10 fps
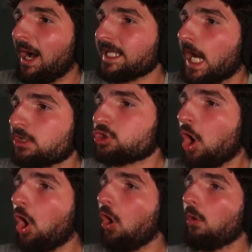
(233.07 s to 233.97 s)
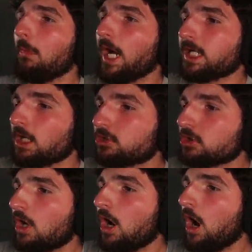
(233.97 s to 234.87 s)
my gosh! Oh my gosh!
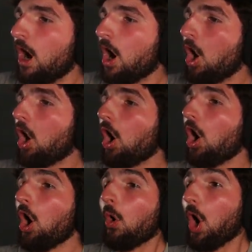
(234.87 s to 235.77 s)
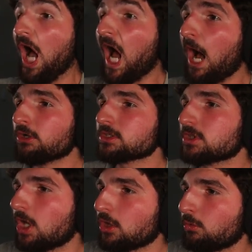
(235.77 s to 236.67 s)
Oh, there's
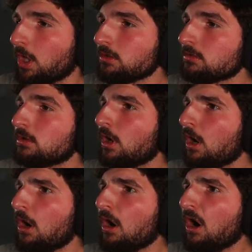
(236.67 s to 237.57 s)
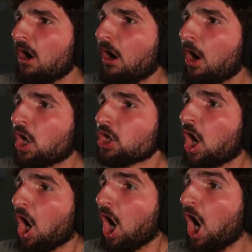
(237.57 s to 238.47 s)
another one!
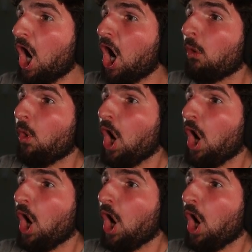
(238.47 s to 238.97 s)
Oh!